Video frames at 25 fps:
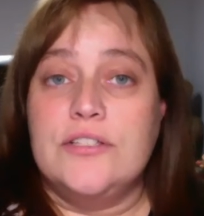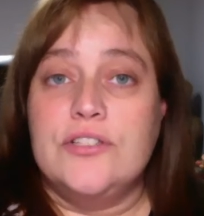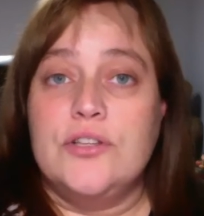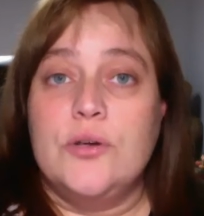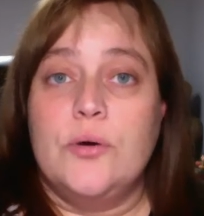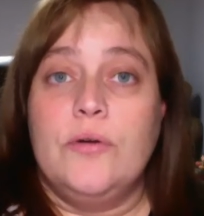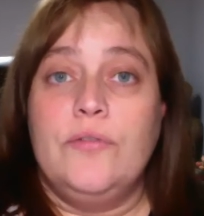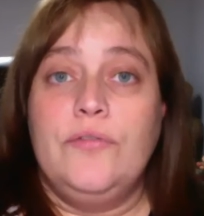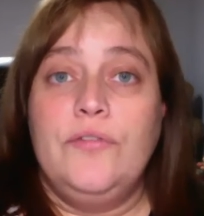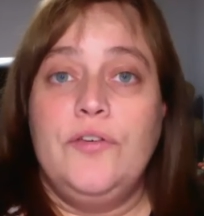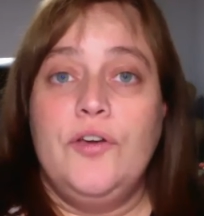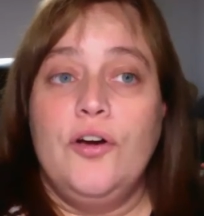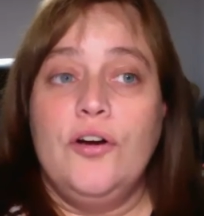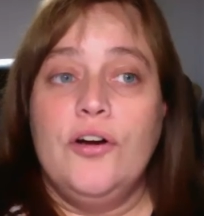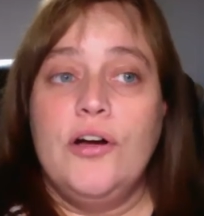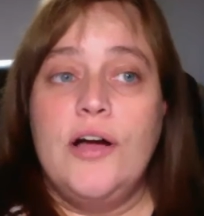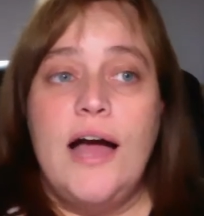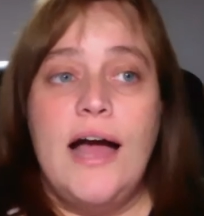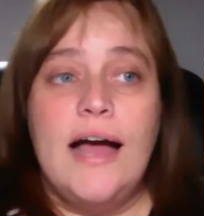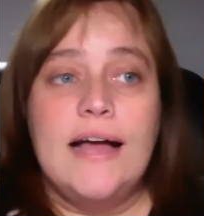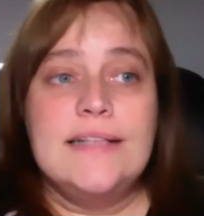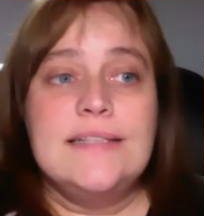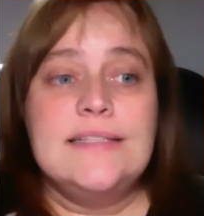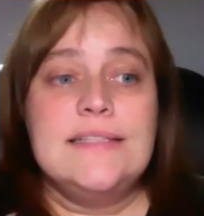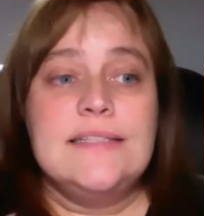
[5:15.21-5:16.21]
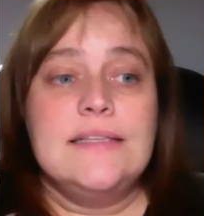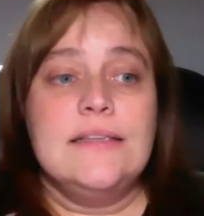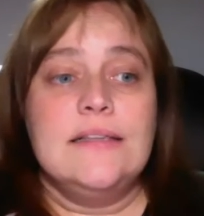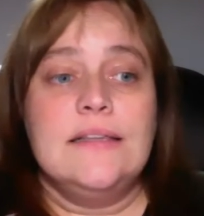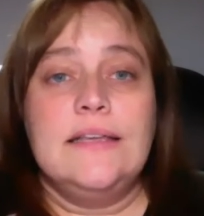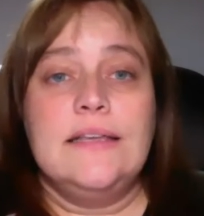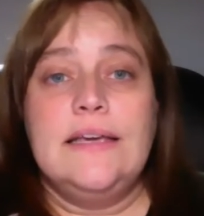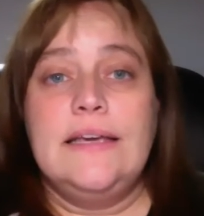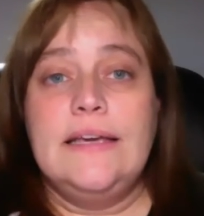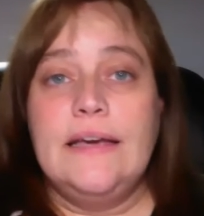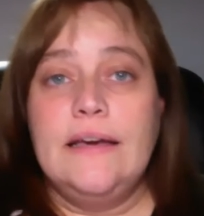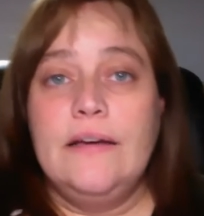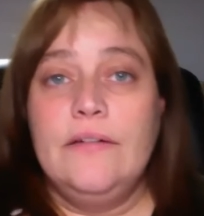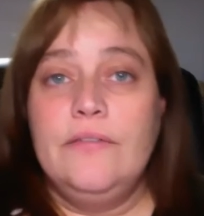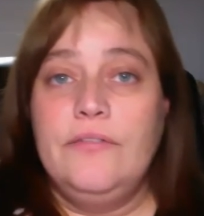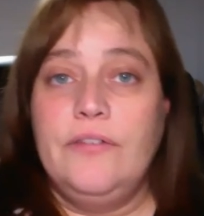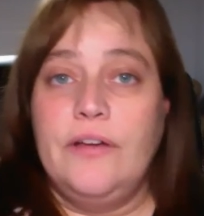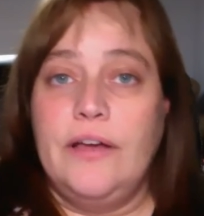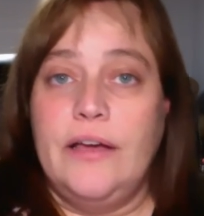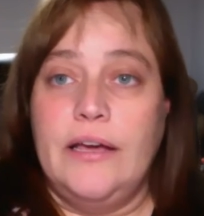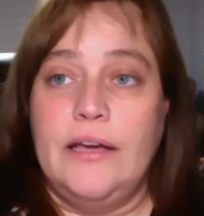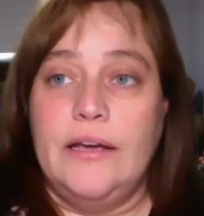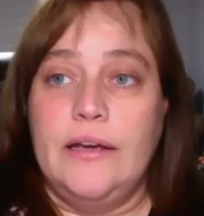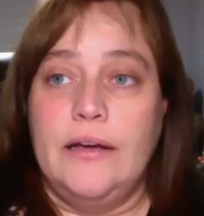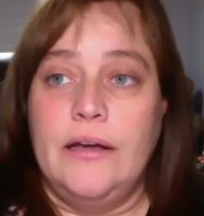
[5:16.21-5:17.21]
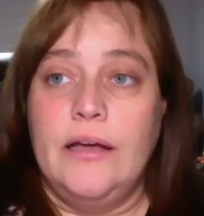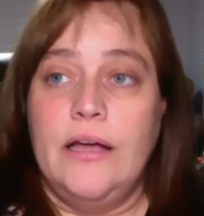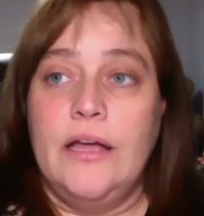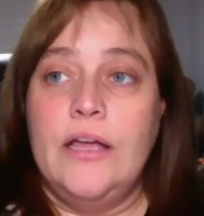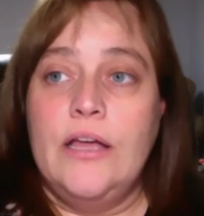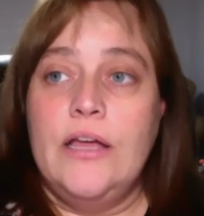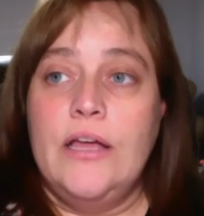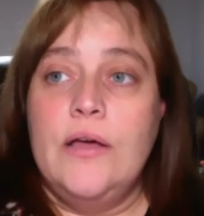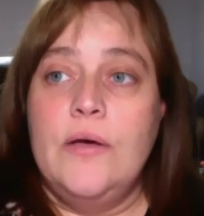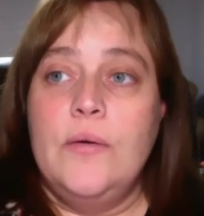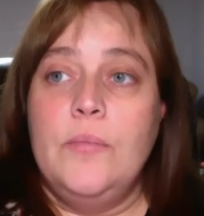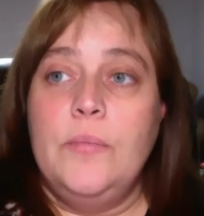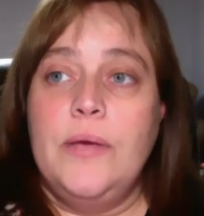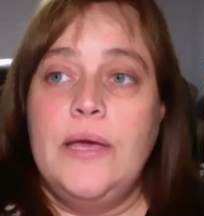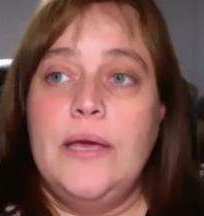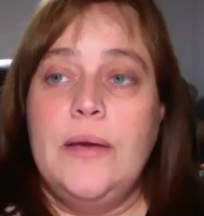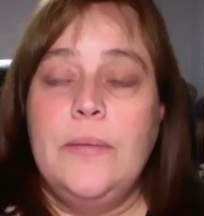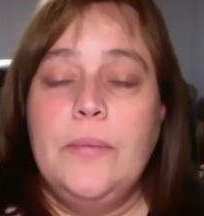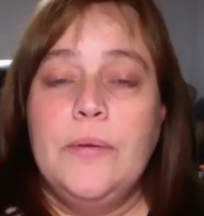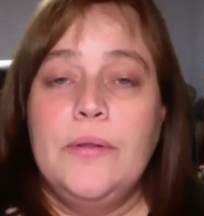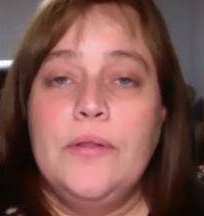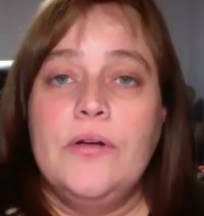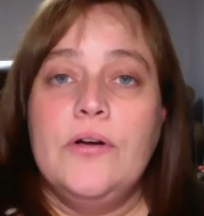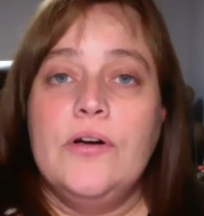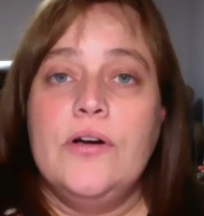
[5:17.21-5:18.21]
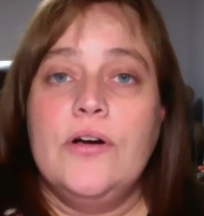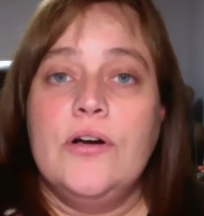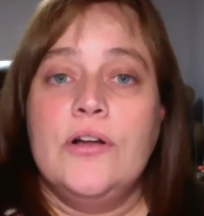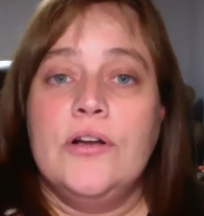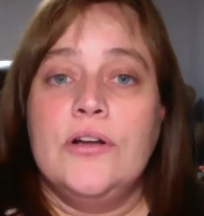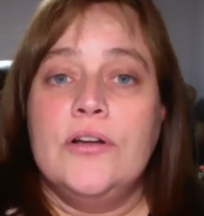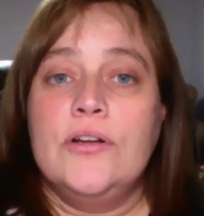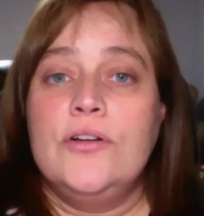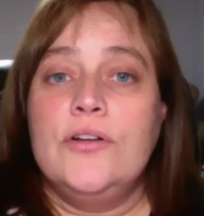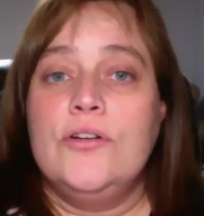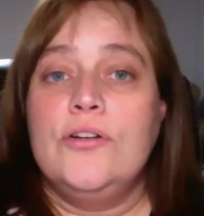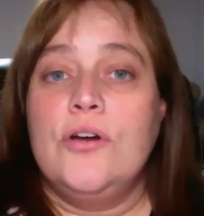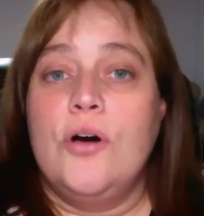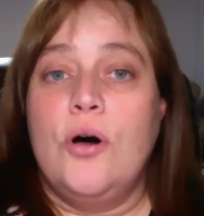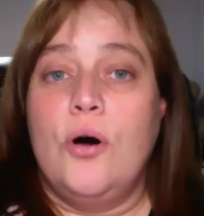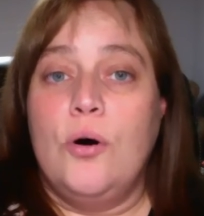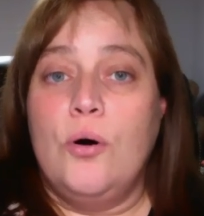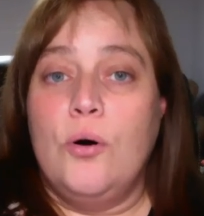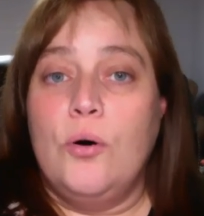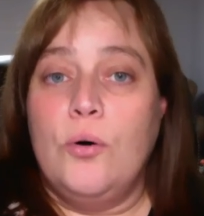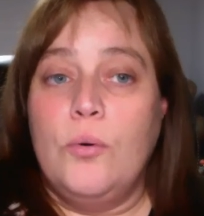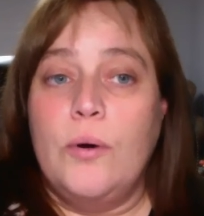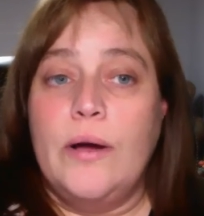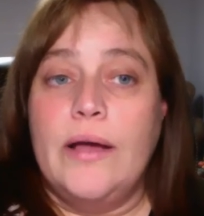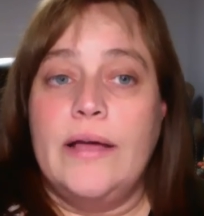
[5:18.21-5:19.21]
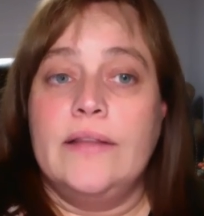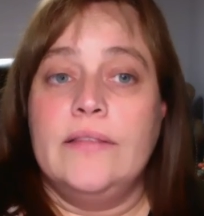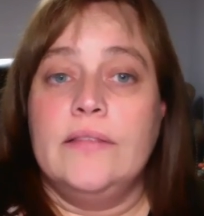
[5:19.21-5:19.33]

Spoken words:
So if you're constantly giving, people are going to know,